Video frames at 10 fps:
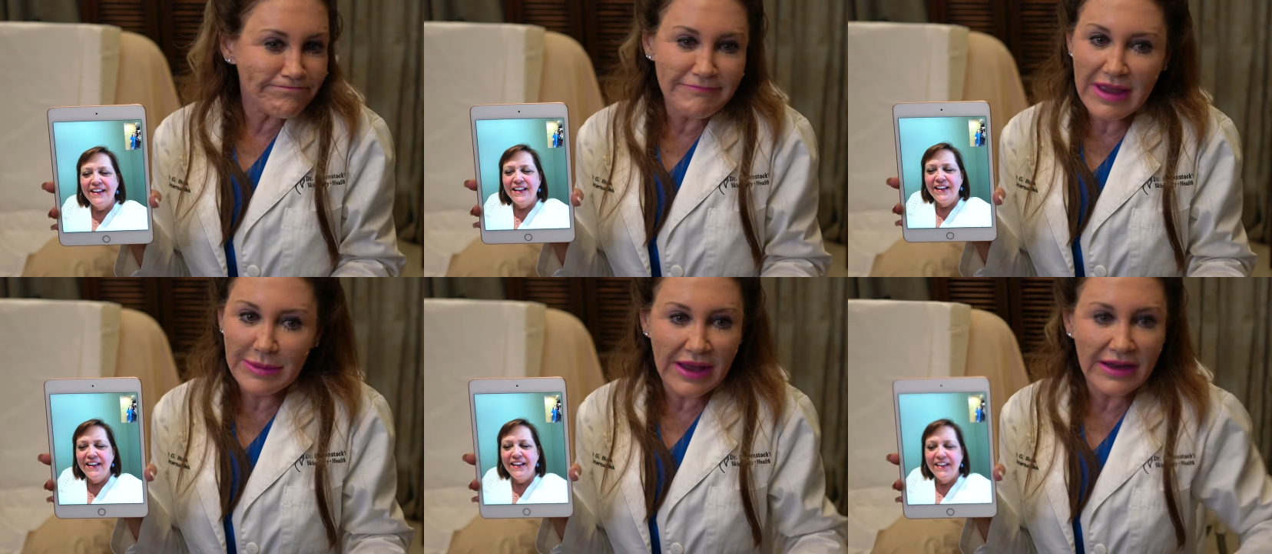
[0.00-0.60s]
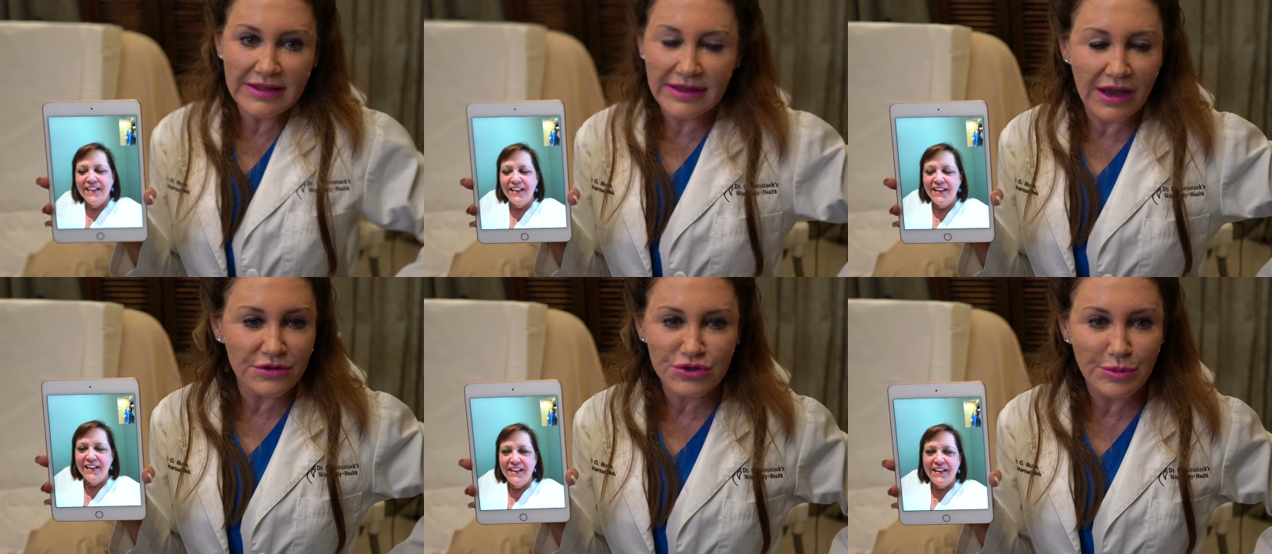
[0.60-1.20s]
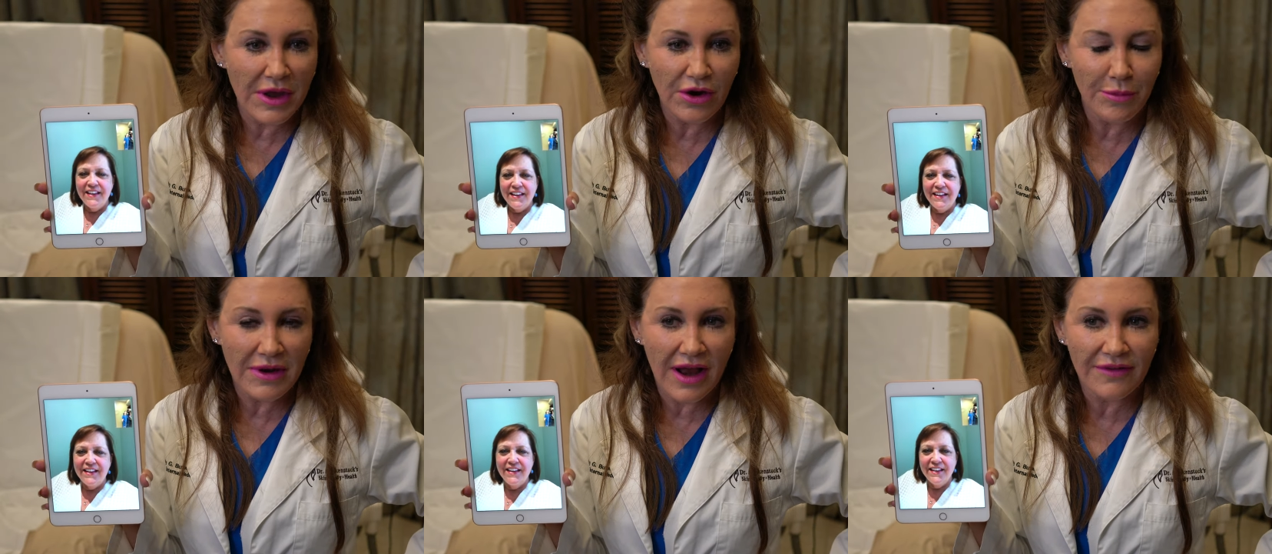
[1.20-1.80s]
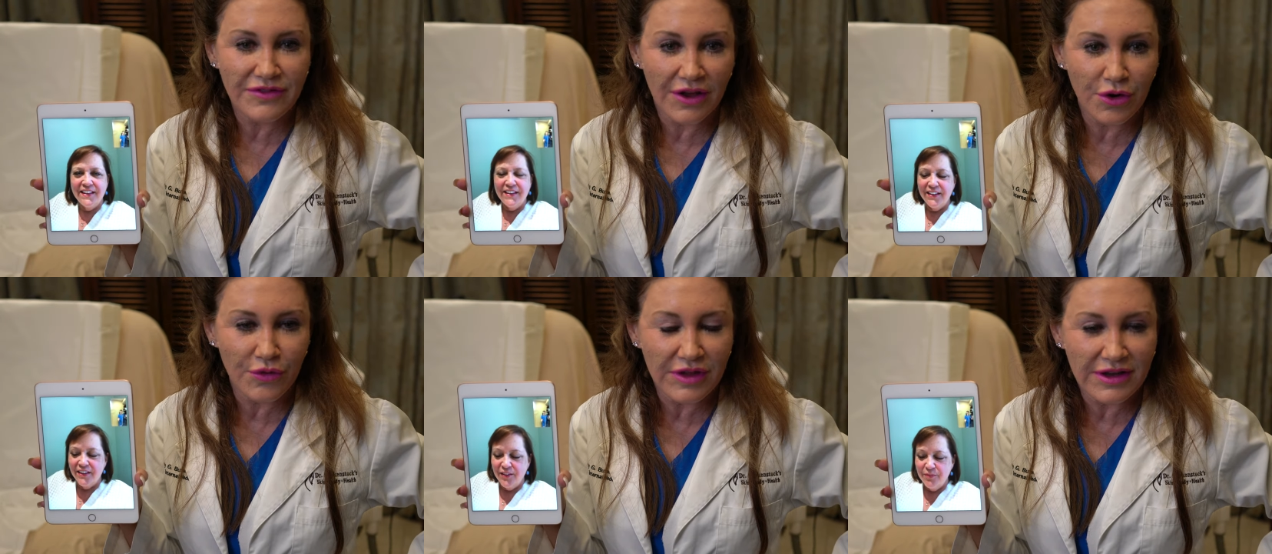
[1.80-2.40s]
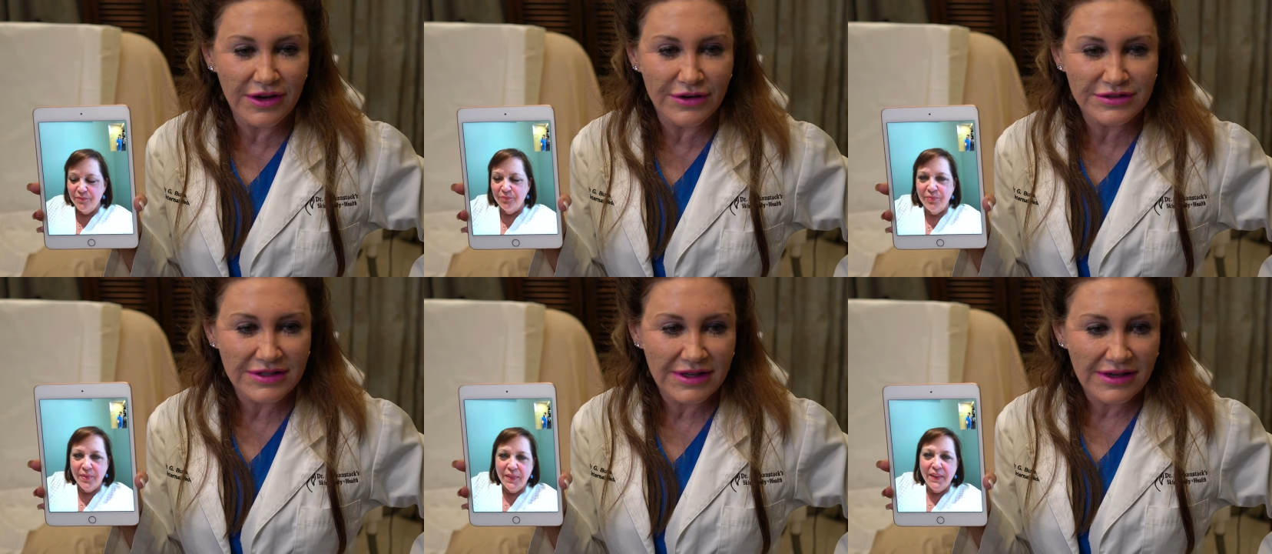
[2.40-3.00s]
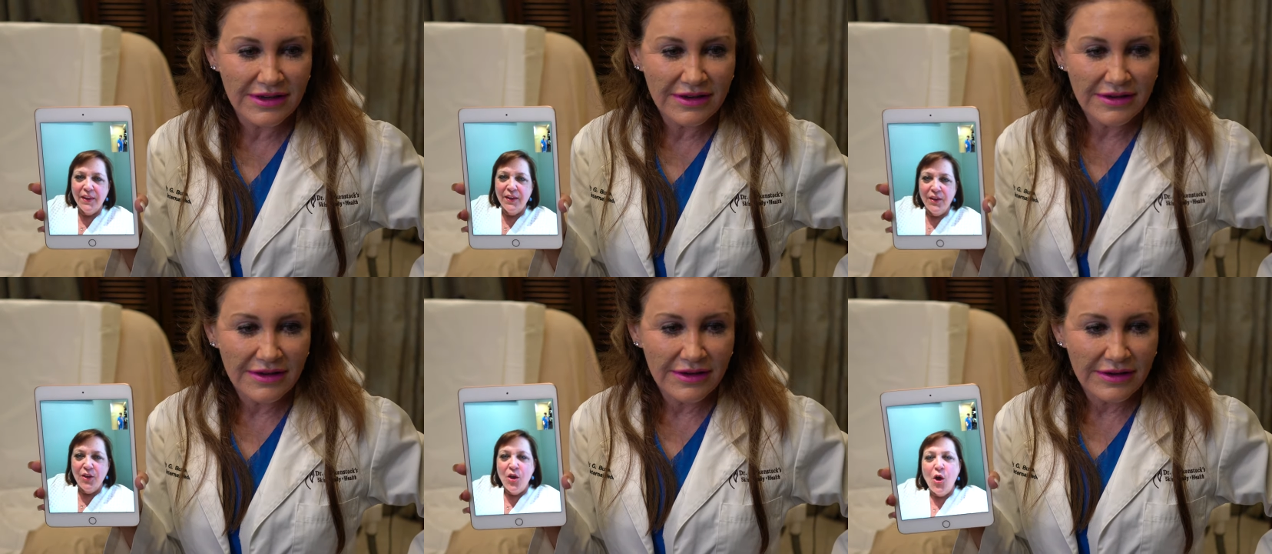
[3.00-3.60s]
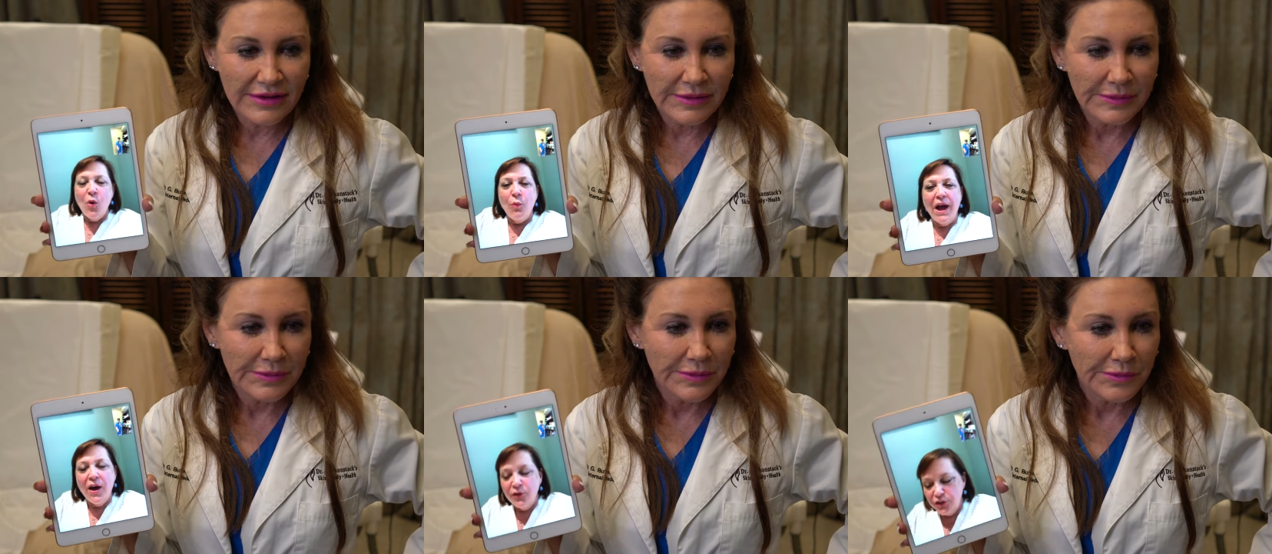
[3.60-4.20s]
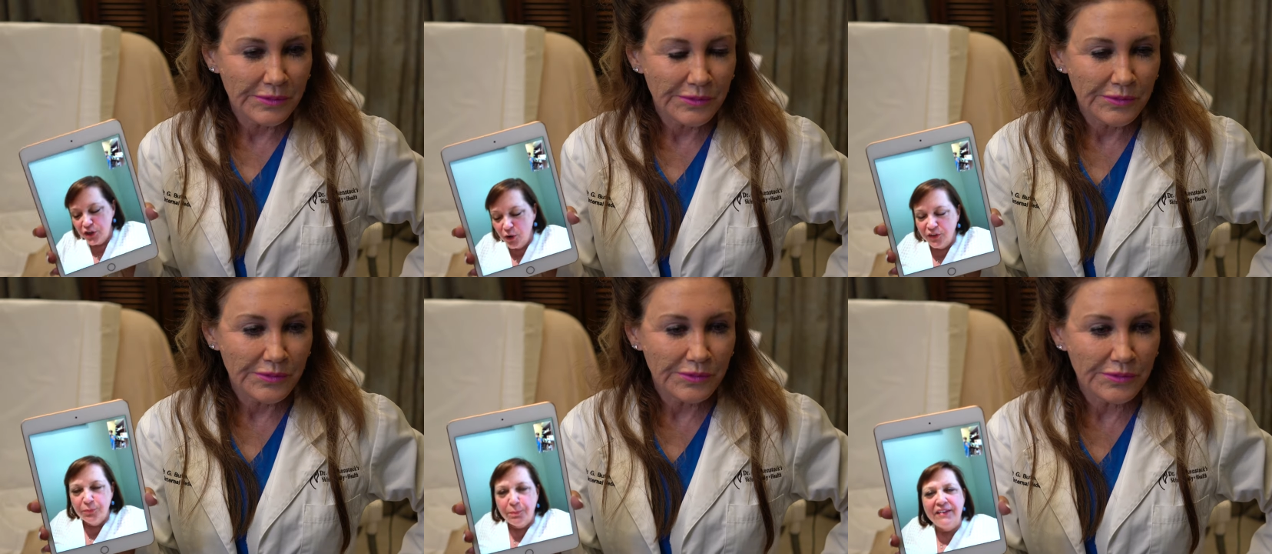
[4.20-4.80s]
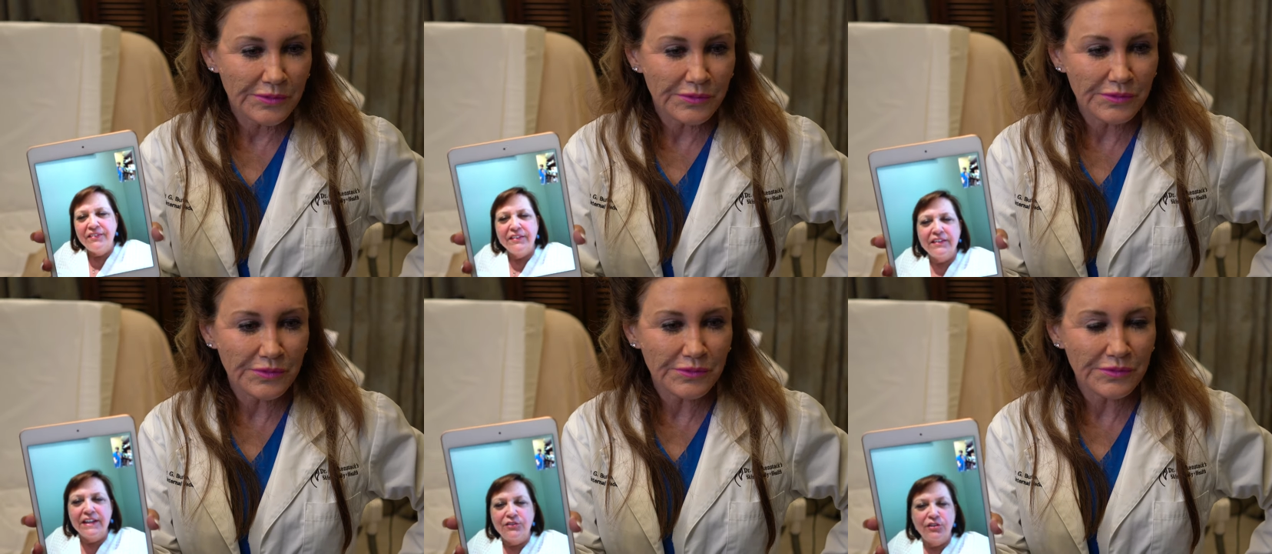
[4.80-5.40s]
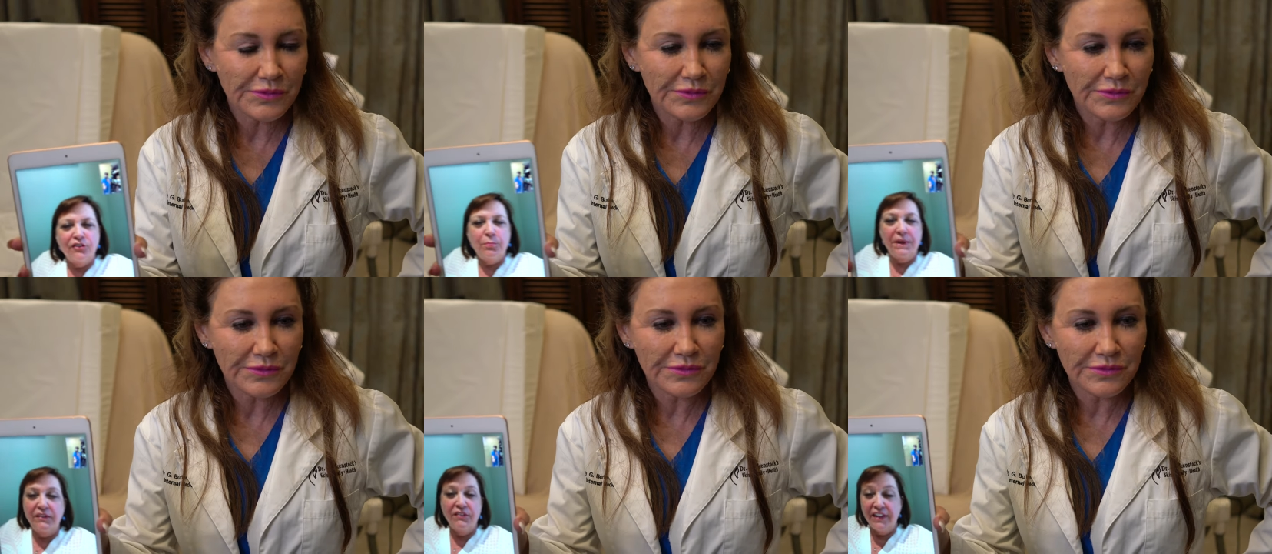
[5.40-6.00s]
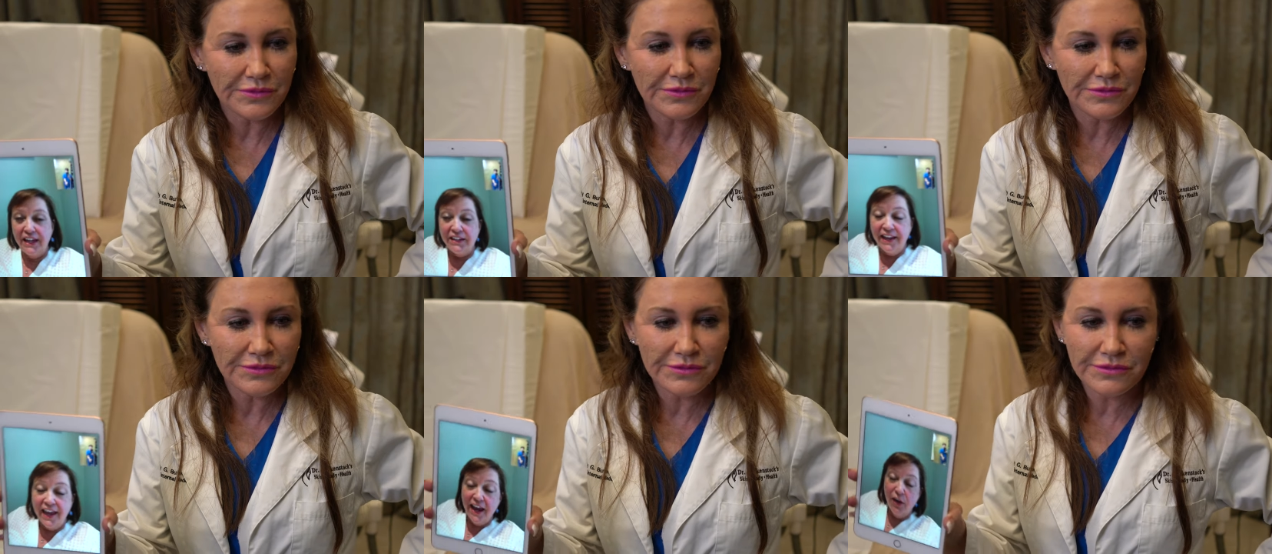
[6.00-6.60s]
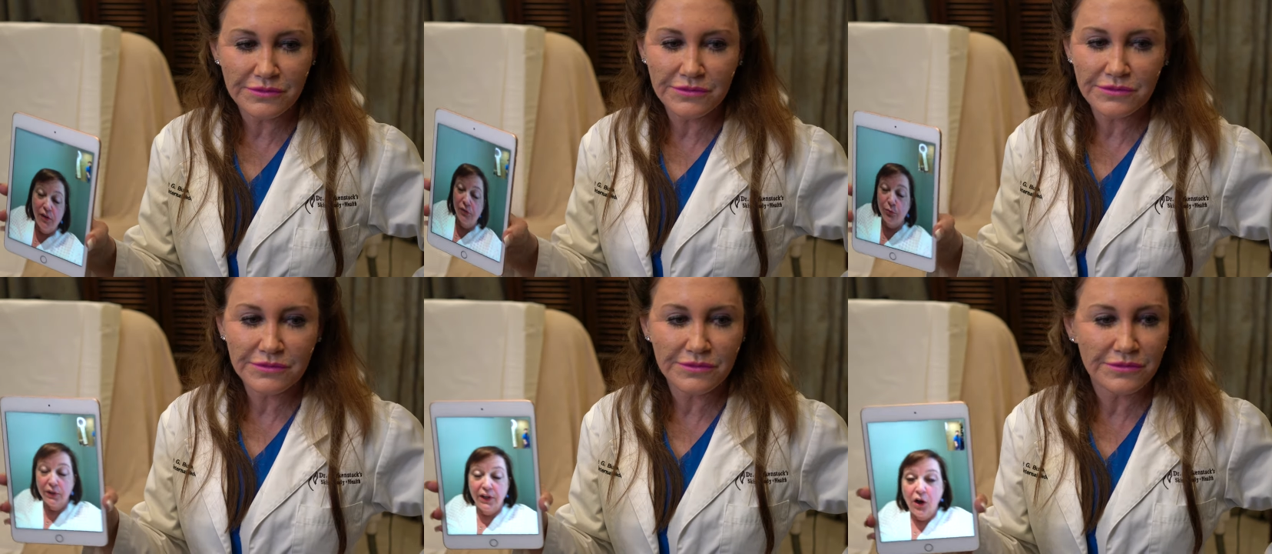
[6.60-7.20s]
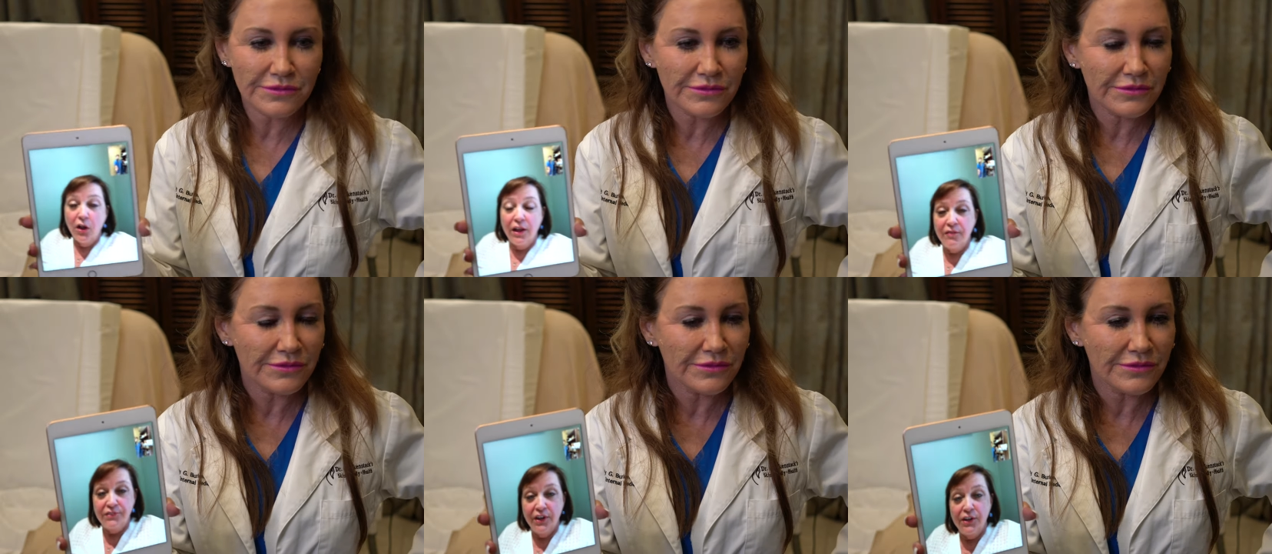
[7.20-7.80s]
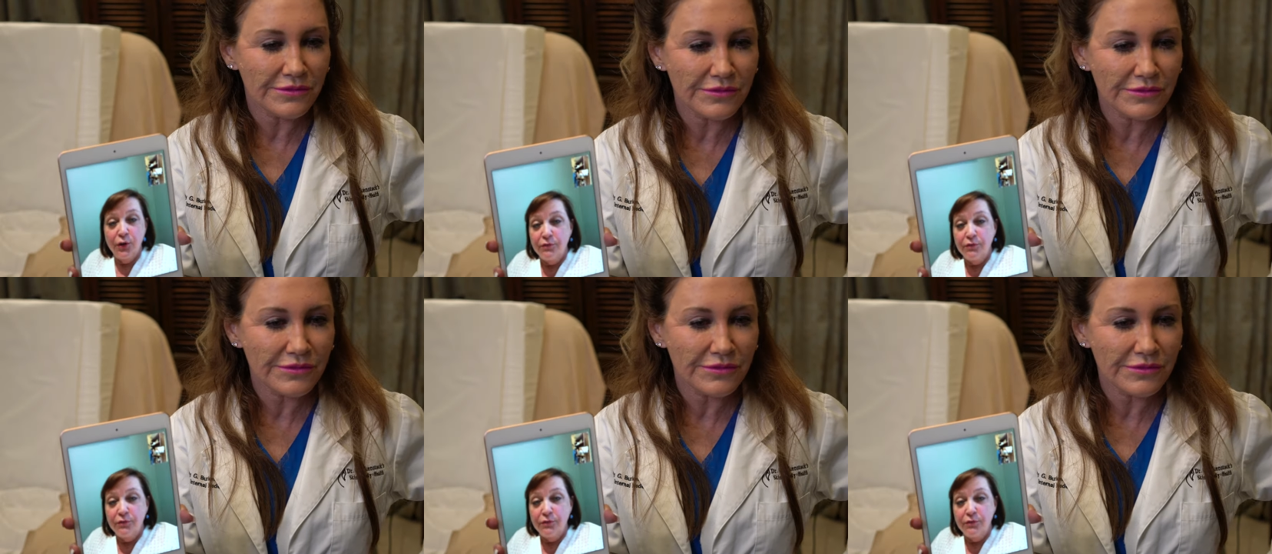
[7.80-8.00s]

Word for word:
Speaker 1: maybe anything else you may or may not have done over the years?
Speaker 2: Well, you know, it's basically just skin care is really all I've done